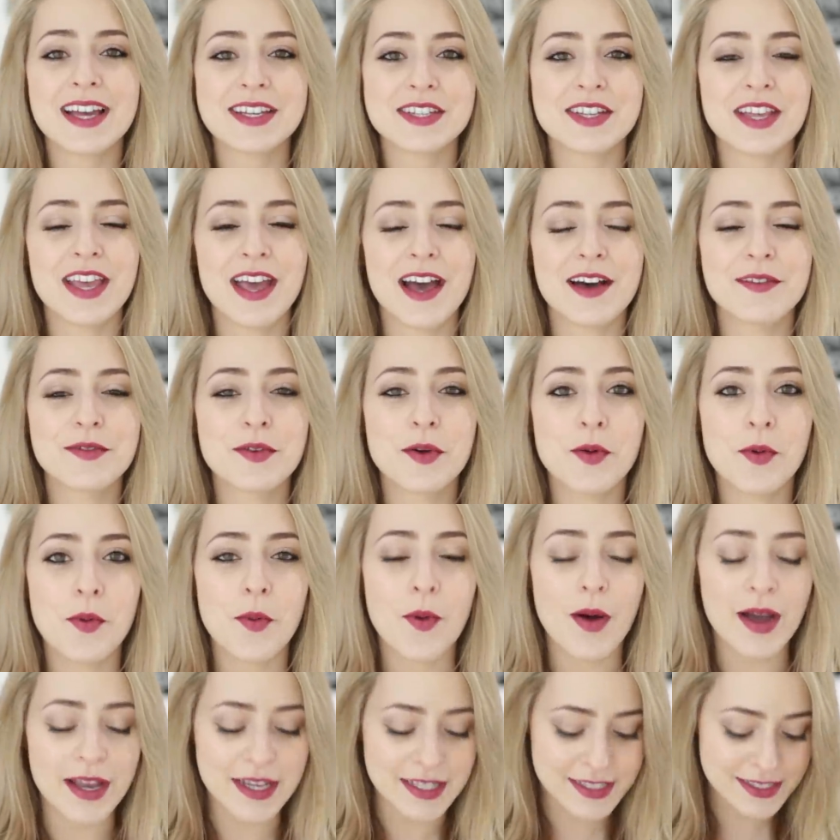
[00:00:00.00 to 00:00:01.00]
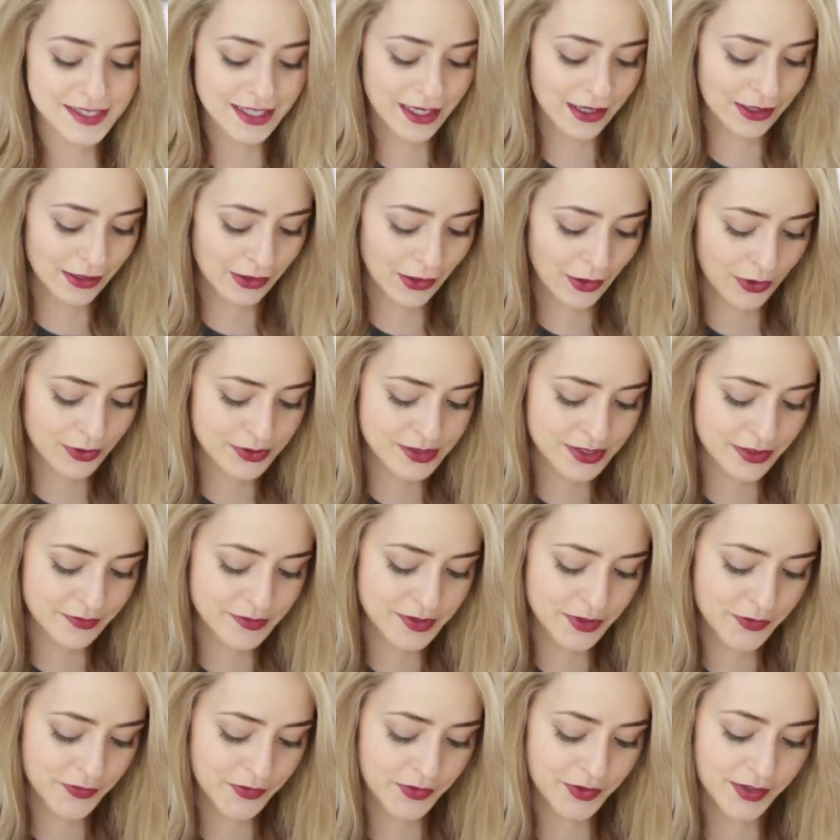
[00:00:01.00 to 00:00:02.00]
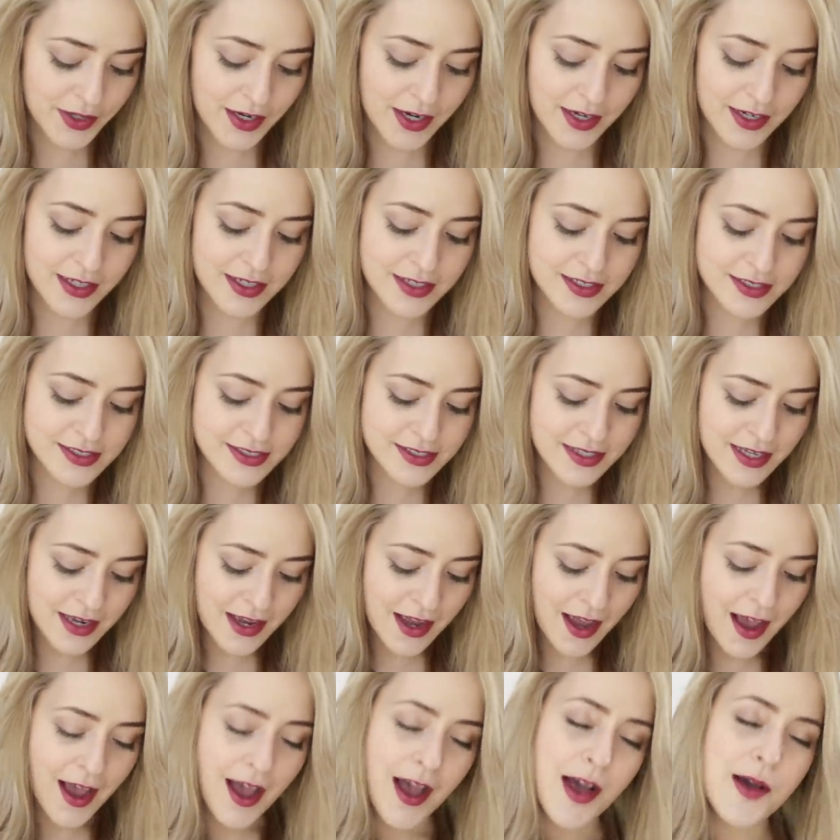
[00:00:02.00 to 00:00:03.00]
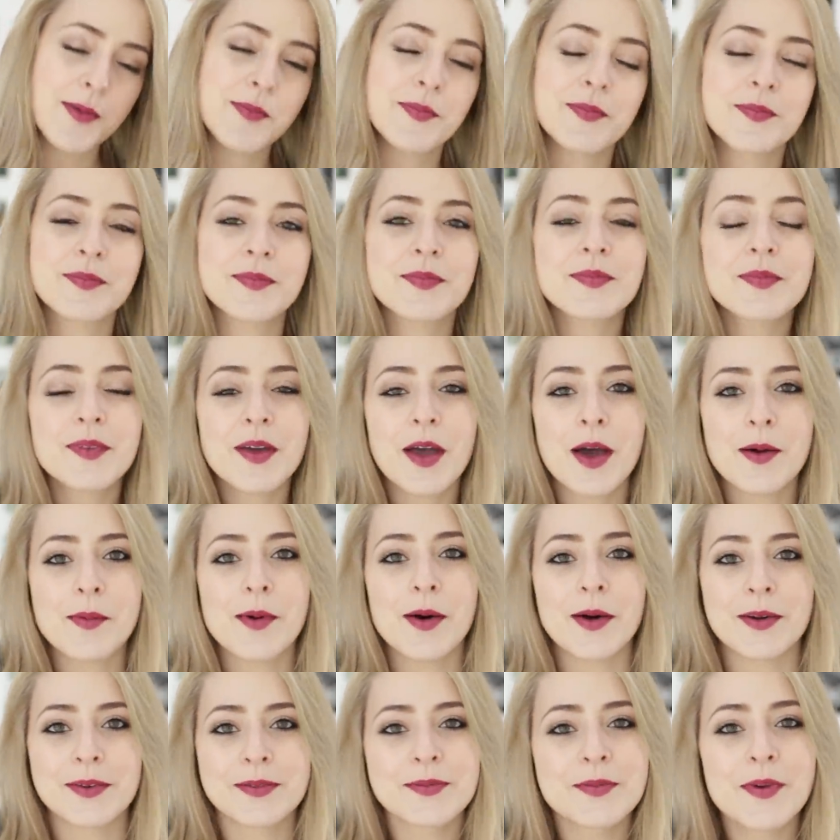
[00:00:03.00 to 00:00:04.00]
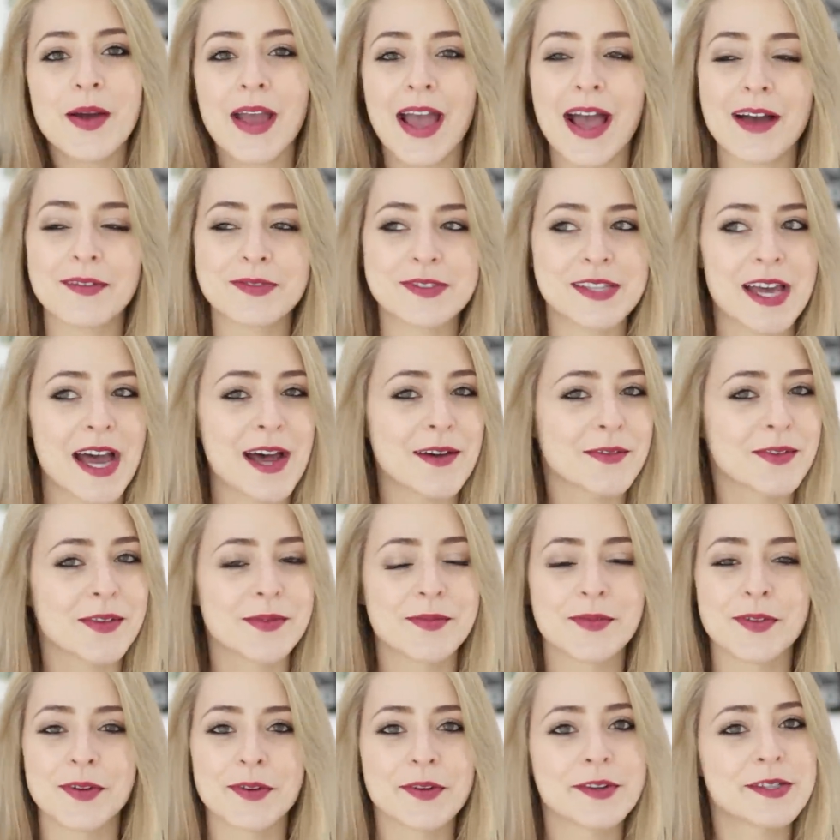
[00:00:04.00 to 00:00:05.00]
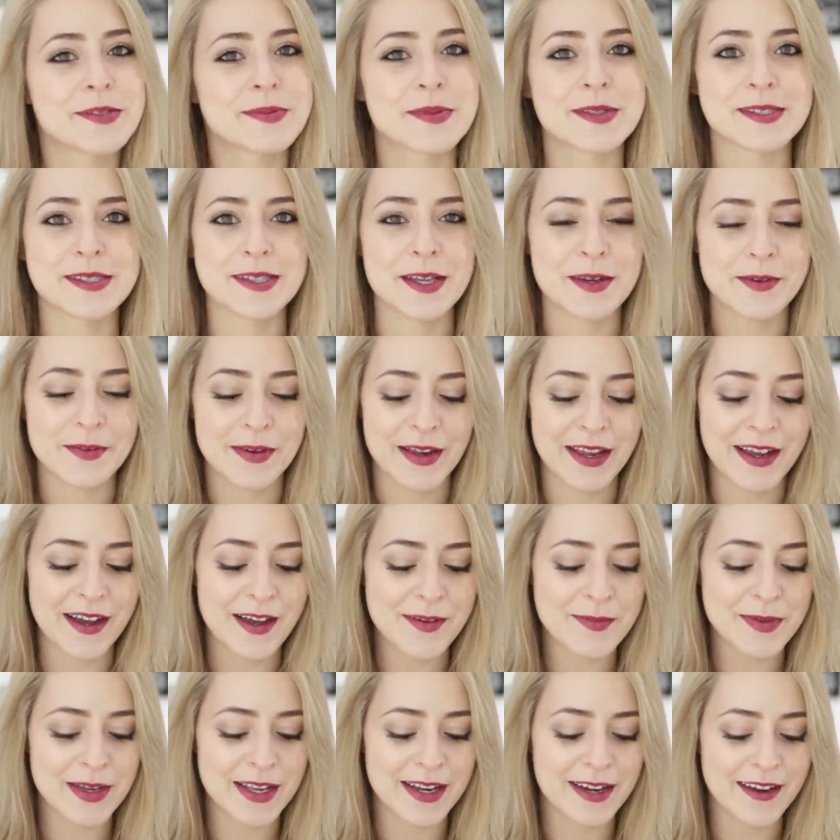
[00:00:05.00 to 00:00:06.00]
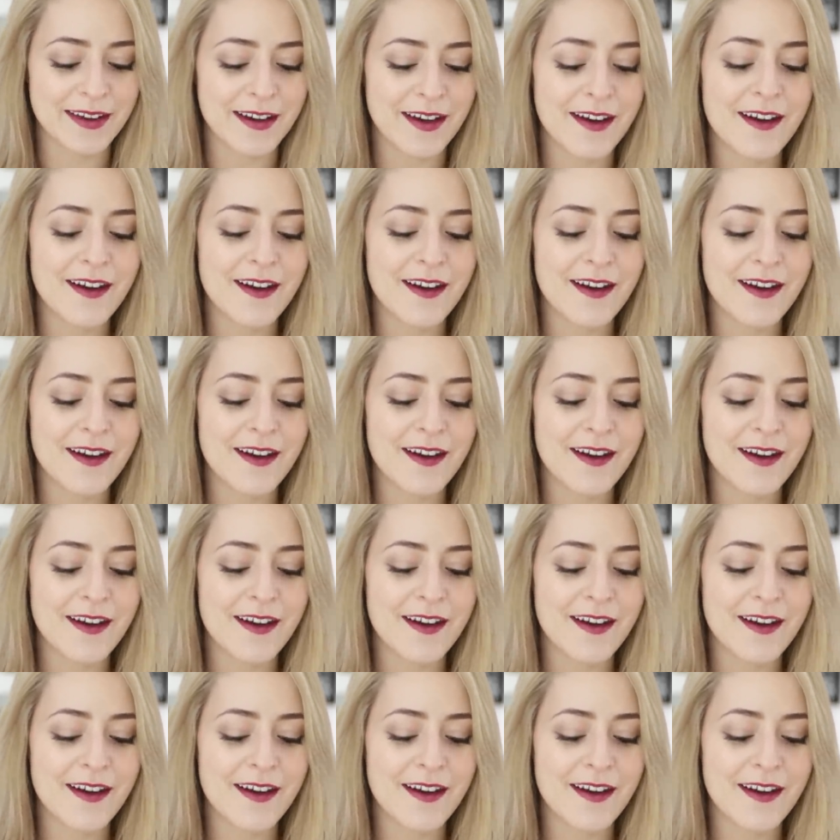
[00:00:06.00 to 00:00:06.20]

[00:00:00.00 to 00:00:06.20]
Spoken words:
actually have quite a lot of different colours. Come on, we have to have them for Christmas, don't we? I mean,